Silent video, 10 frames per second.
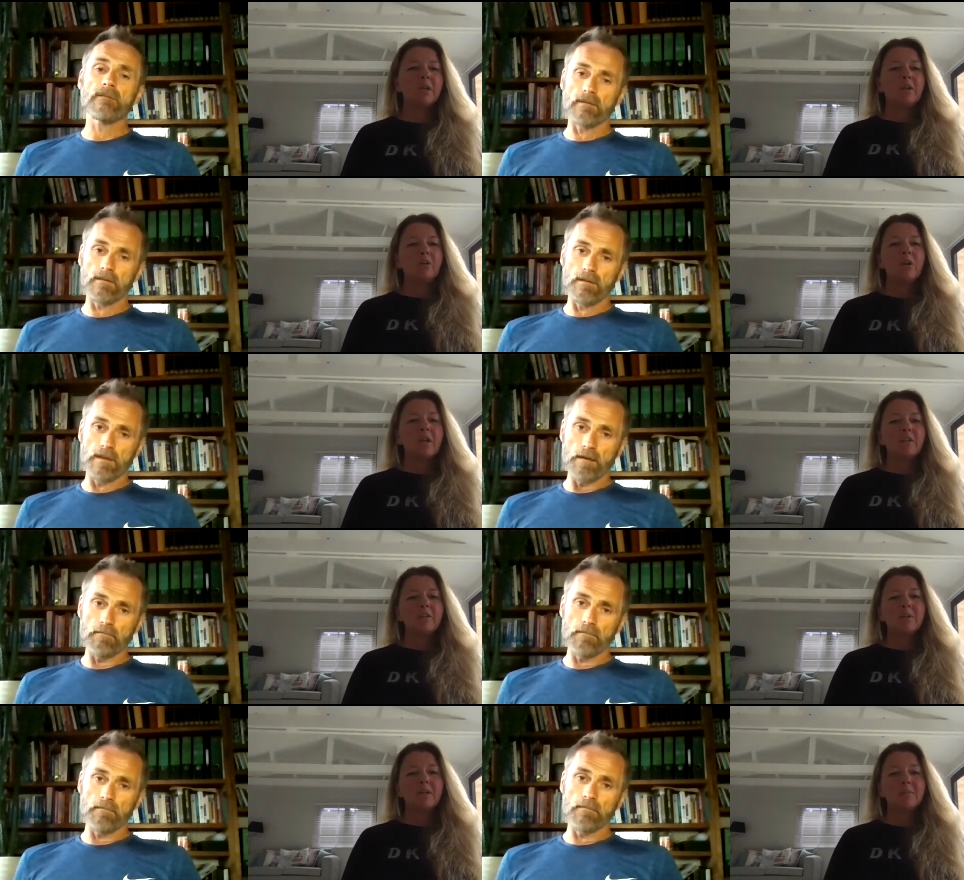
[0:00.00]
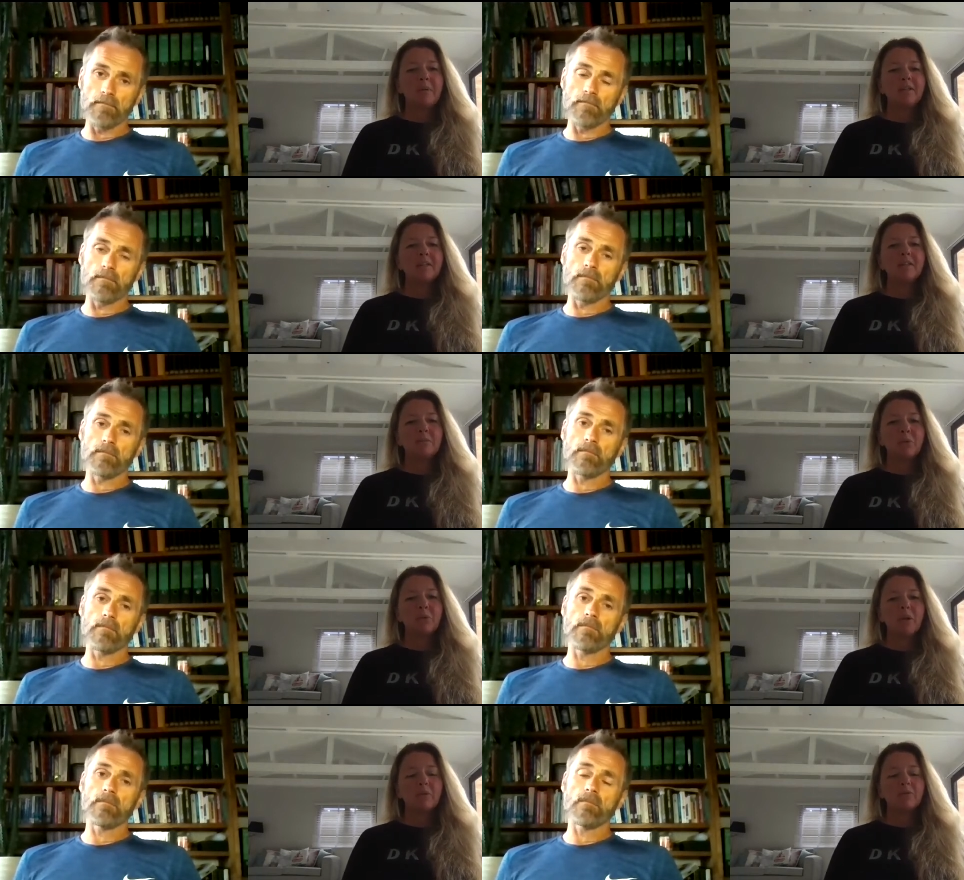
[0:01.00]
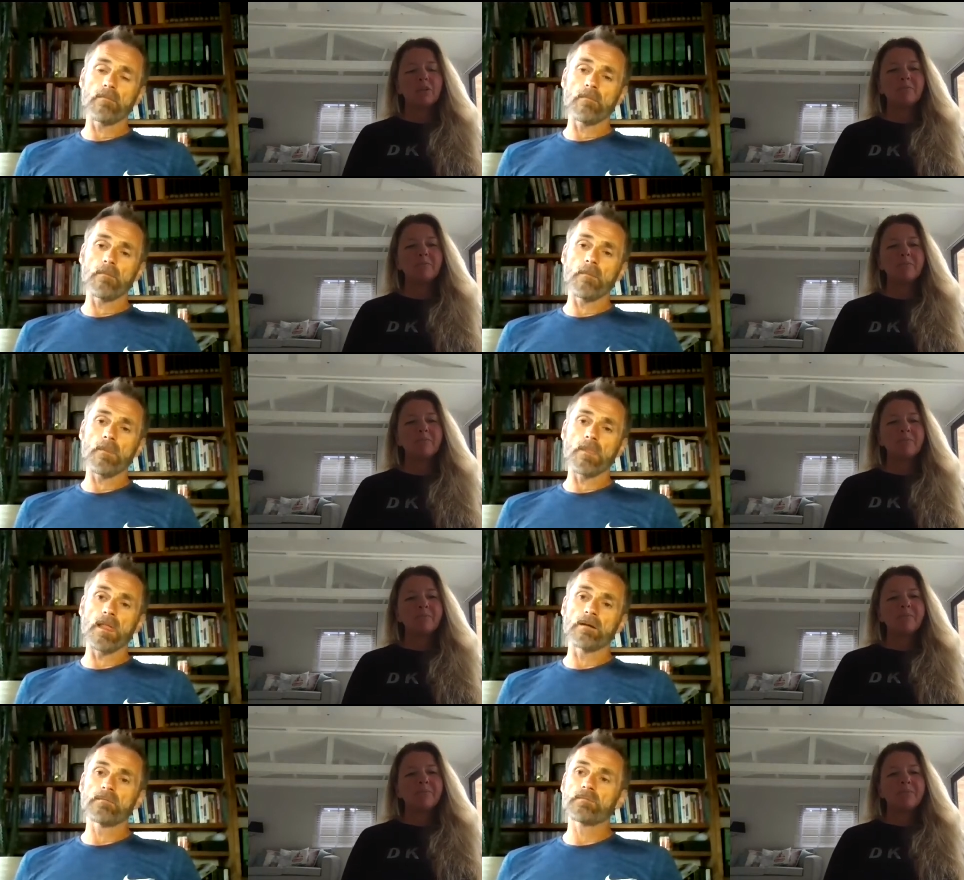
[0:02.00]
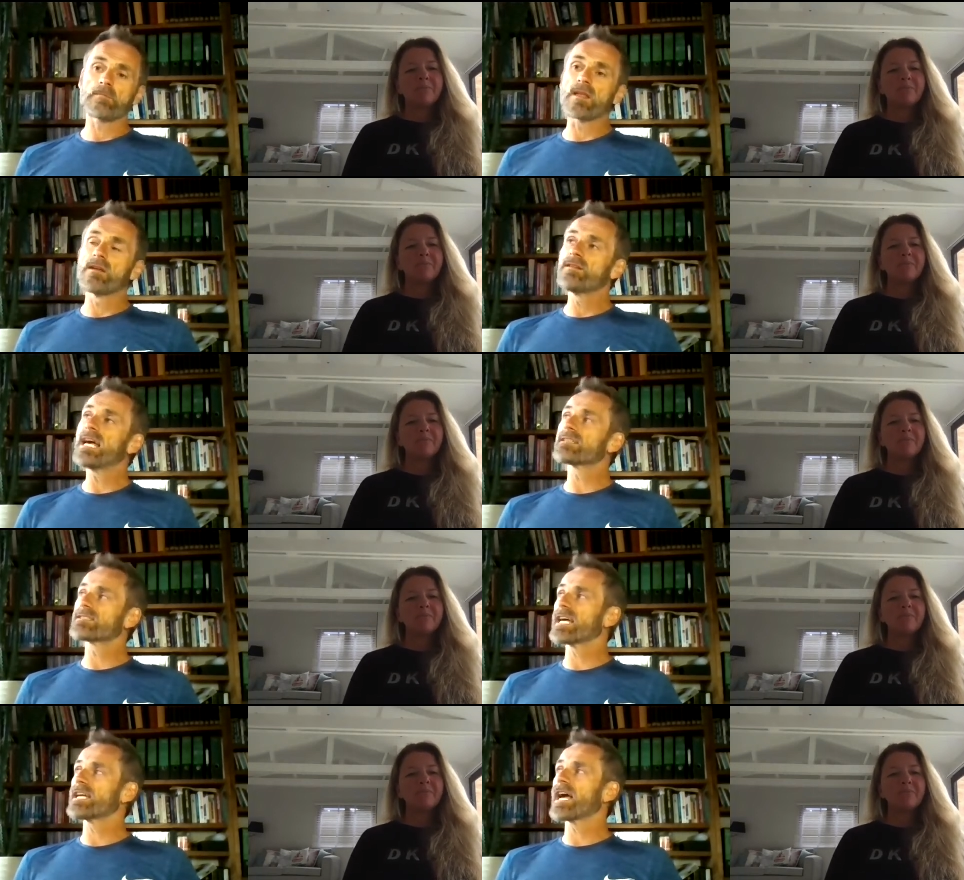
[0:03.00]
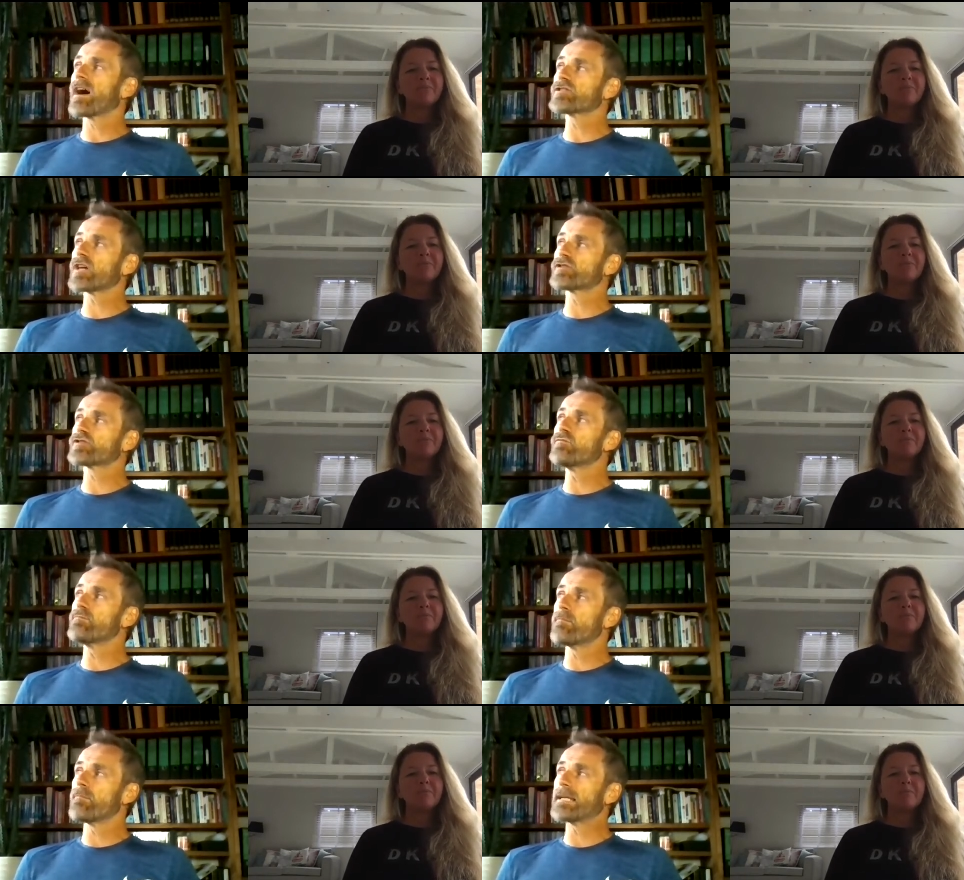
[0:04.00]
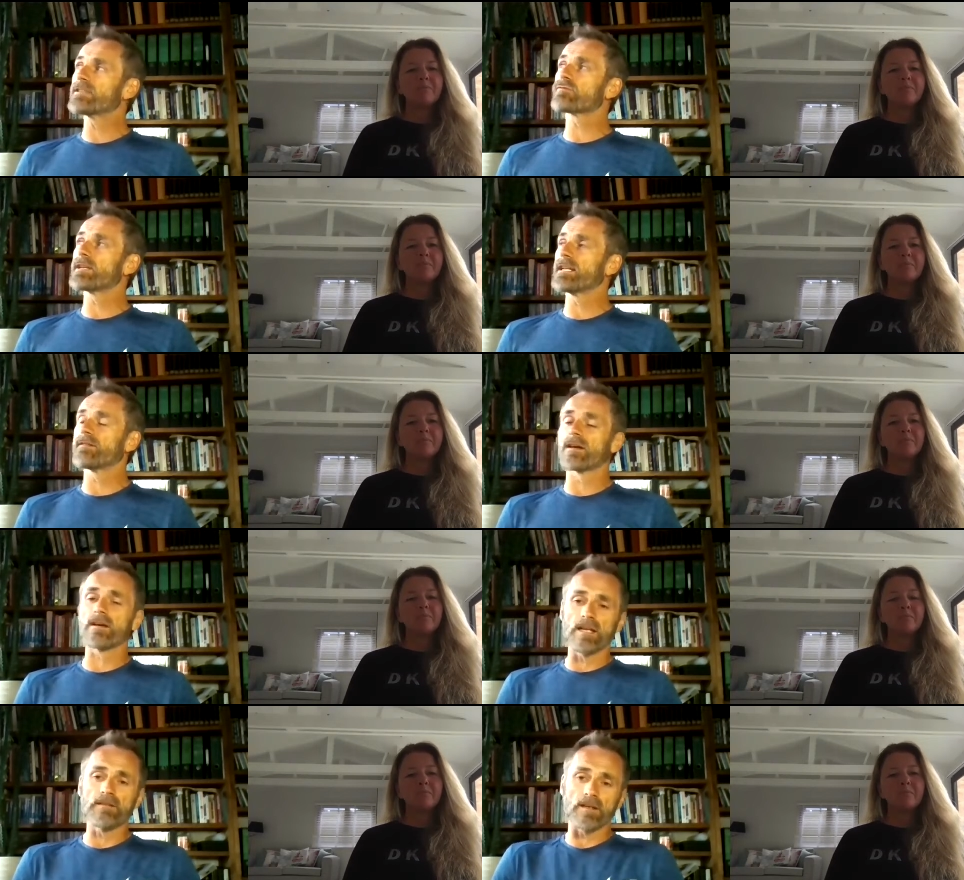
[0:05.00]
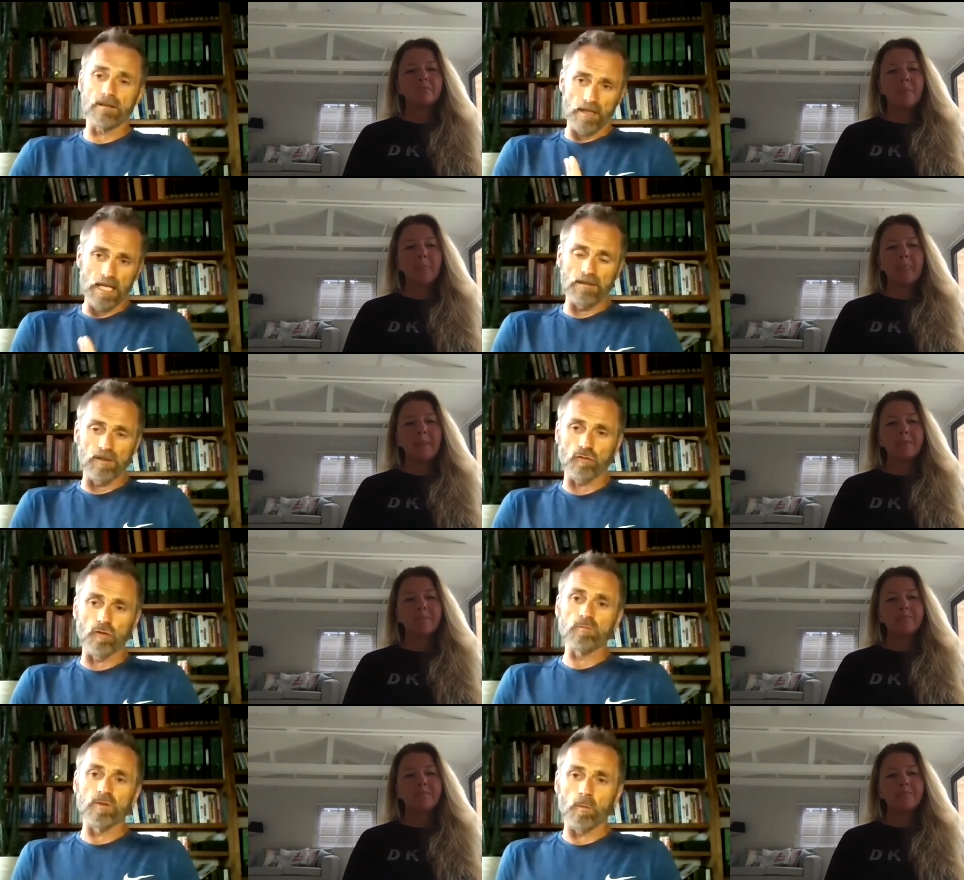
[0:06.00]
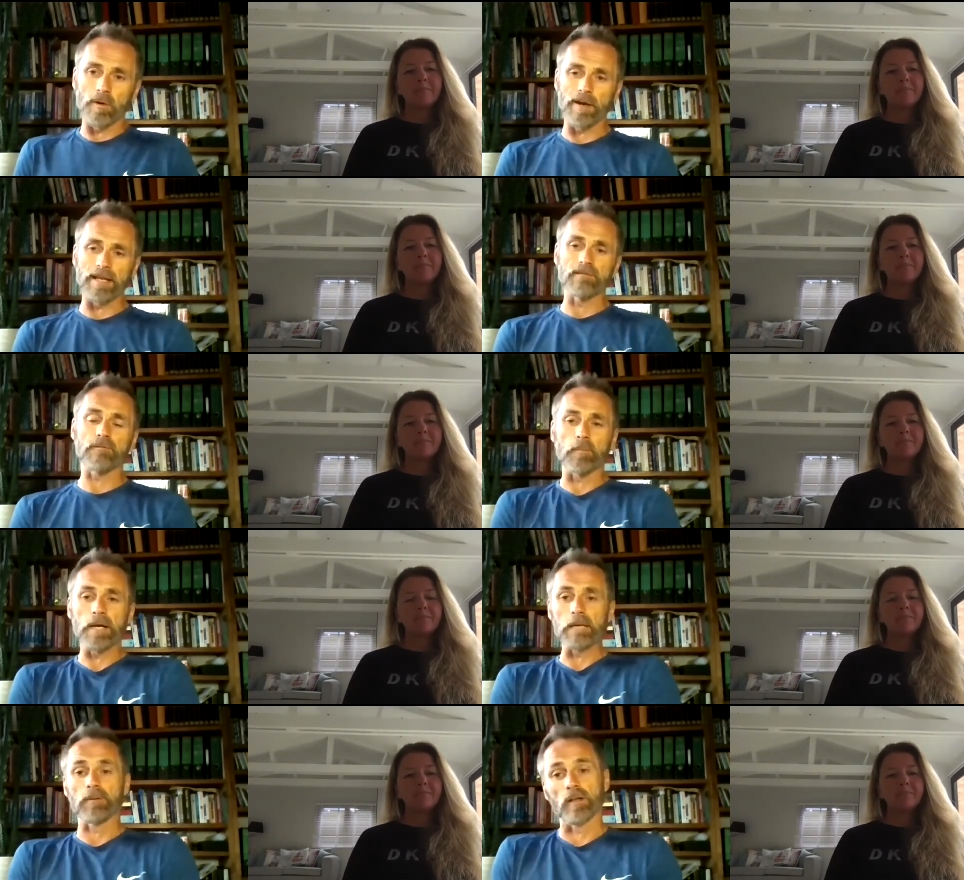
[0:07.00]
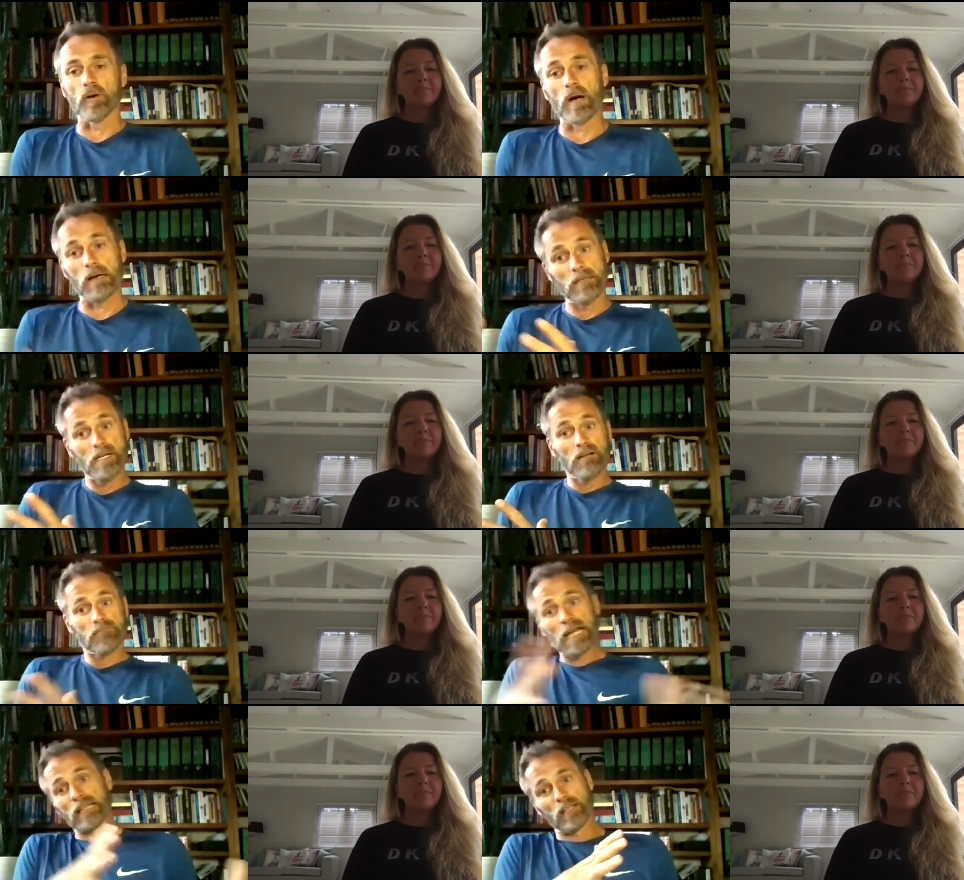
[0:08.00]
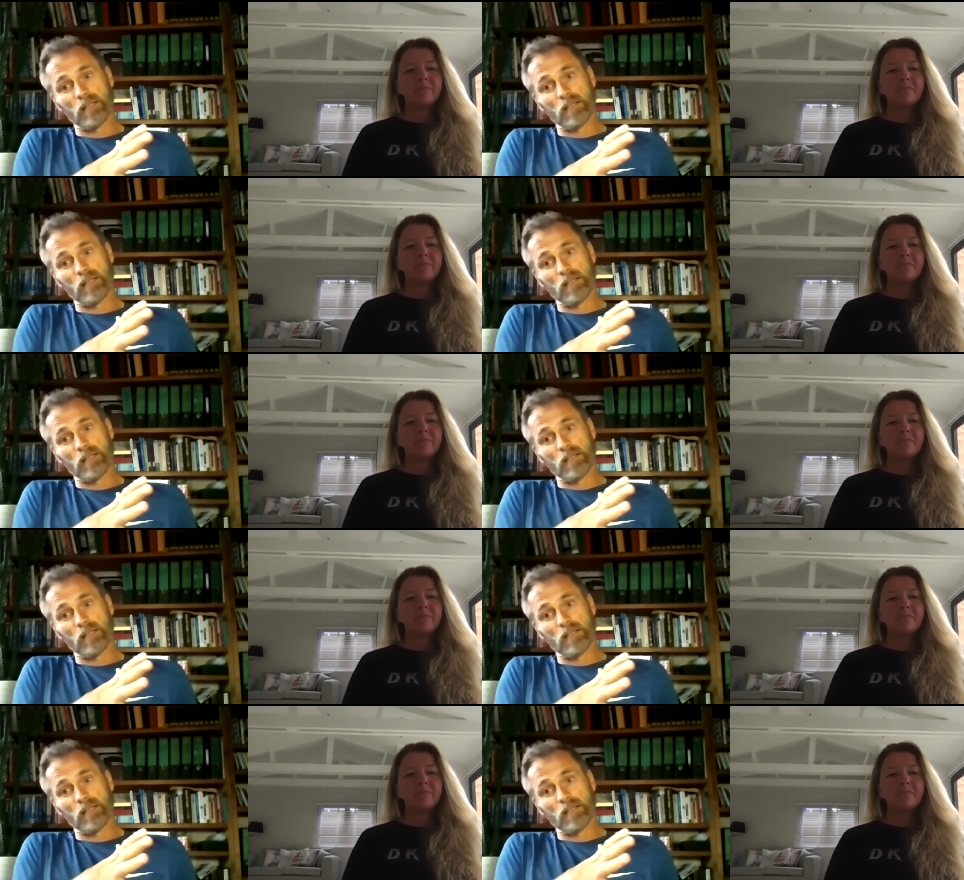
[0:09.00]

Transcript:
Speaker 1: looking yeah. to expand into more coaching.
Speaker 2: Yes, yeah, yeah. I, I, do mentoring in the in the in the group that we're in for people who are that little